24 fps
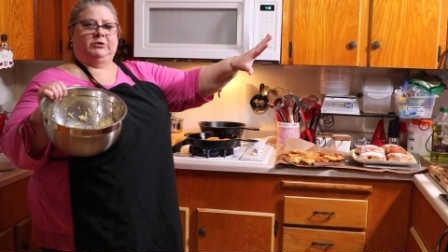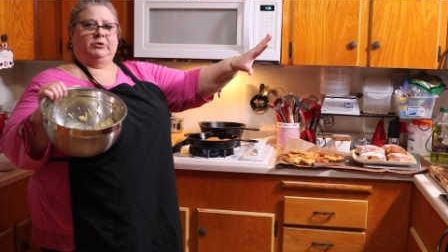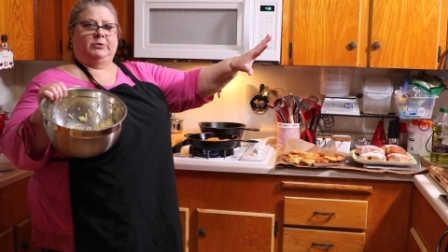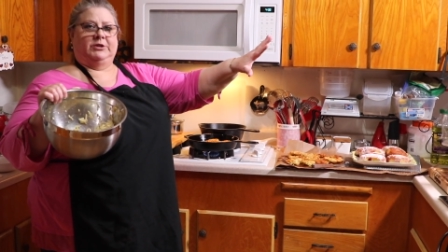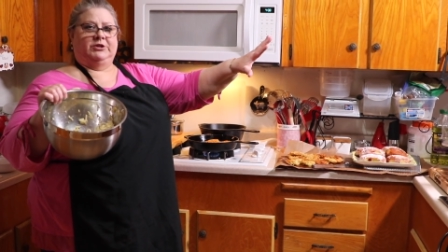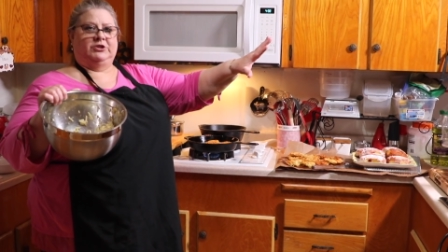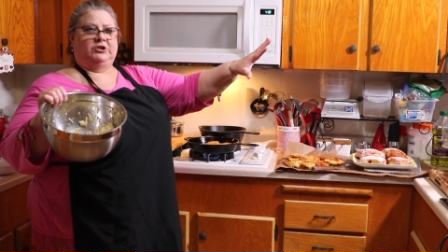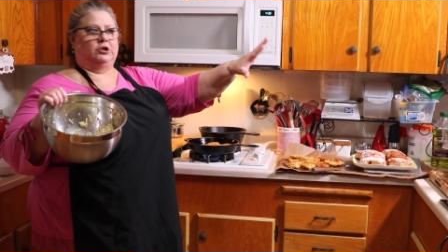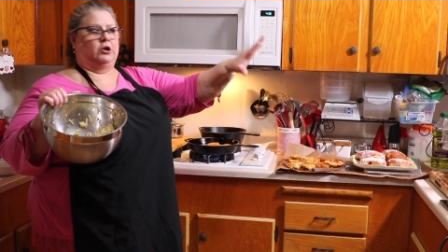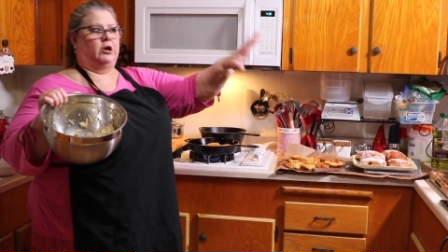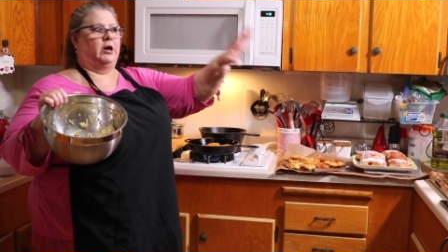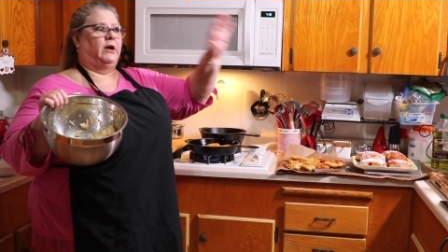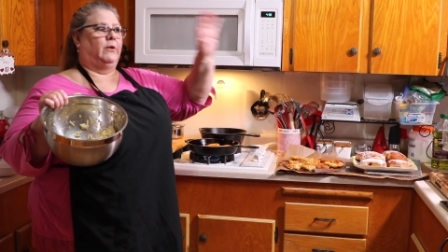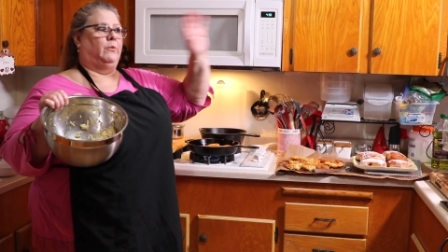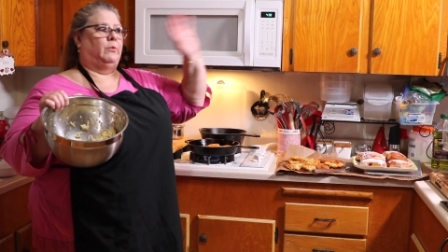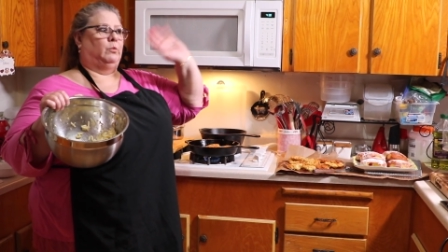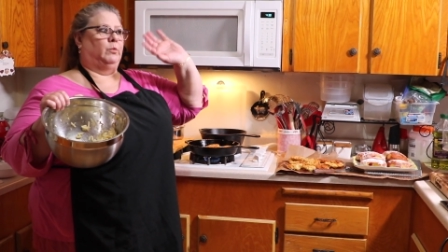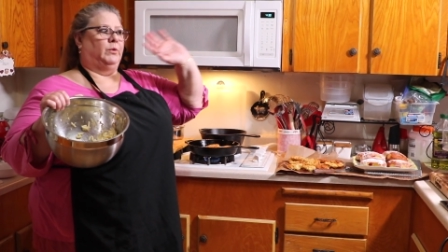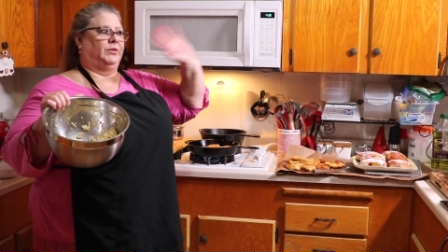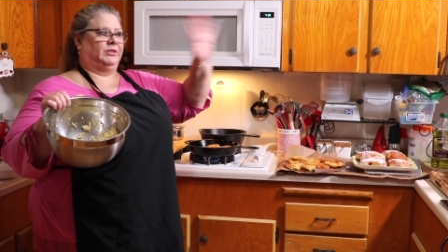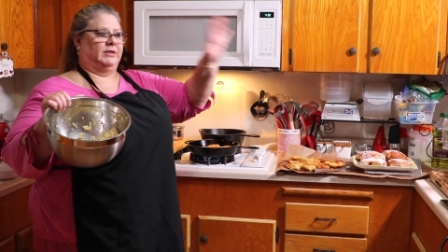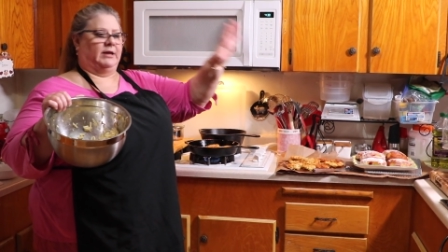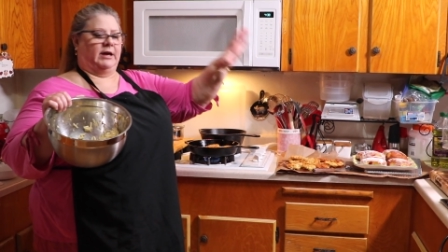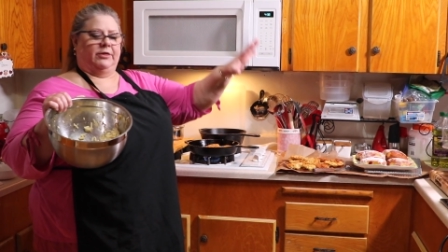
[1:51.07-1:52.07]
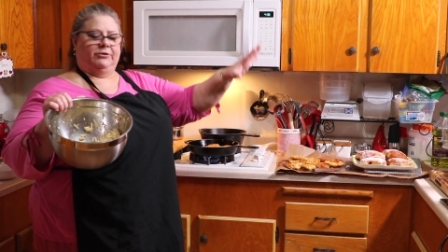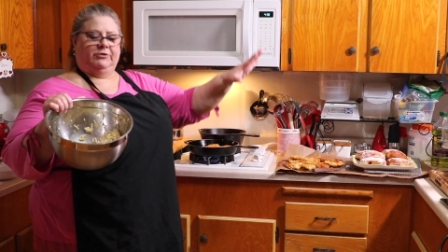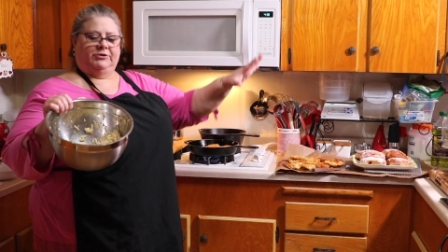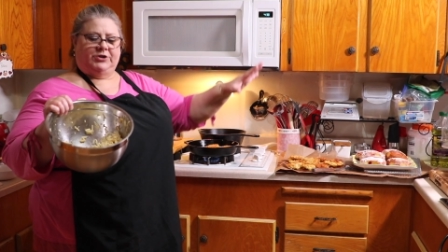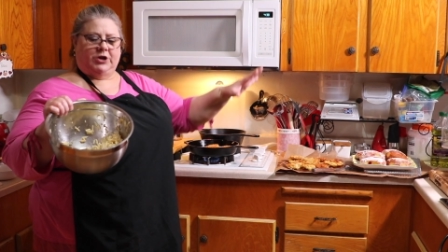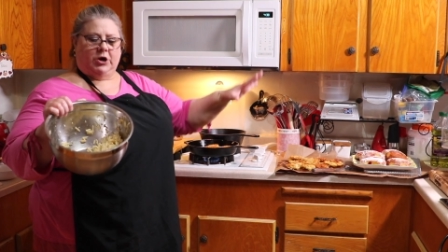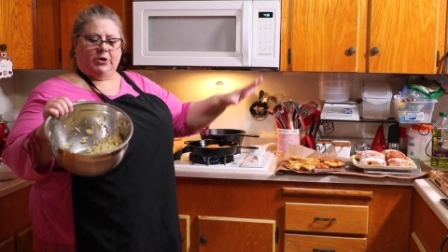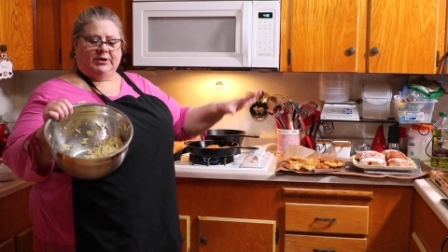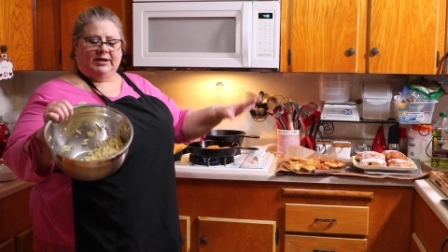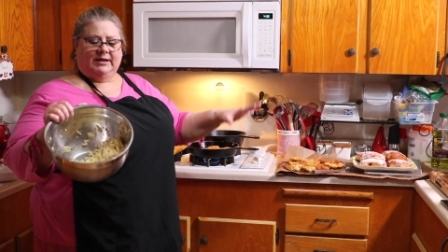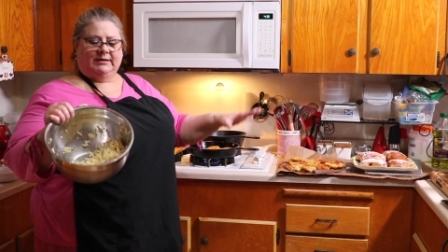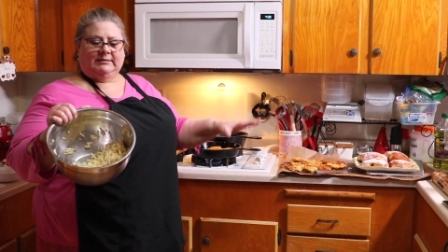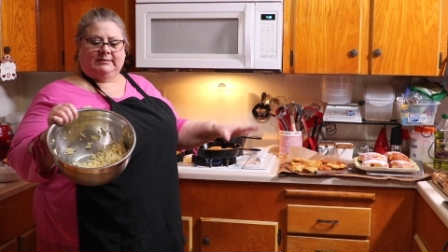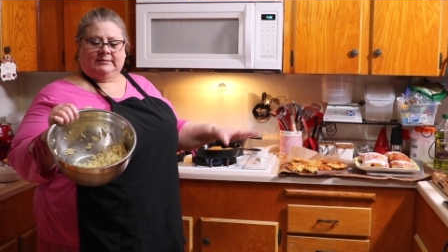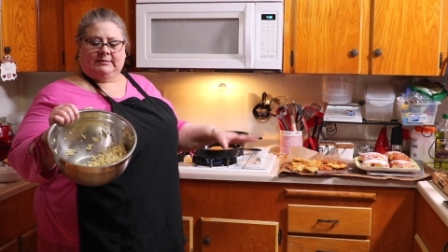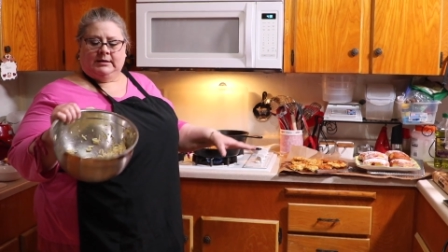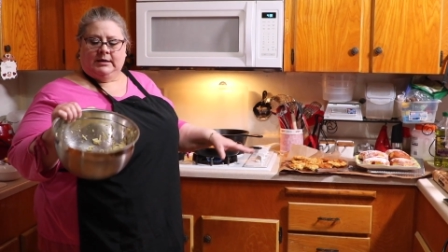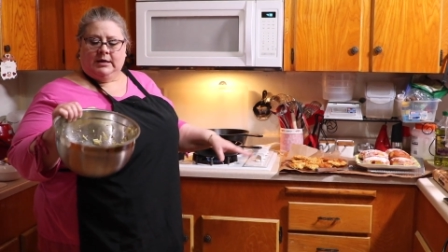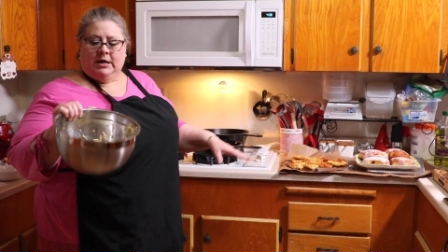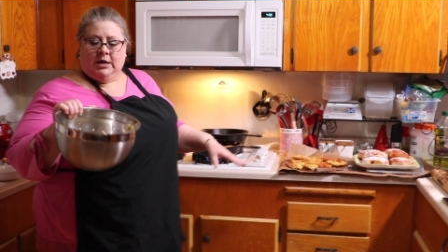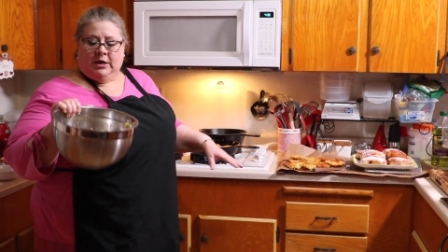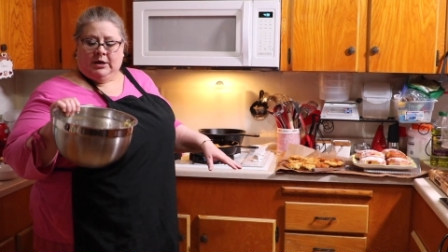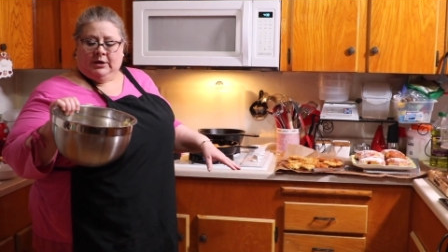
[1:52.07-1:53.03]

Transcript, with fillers: to enjoy with the other donuts.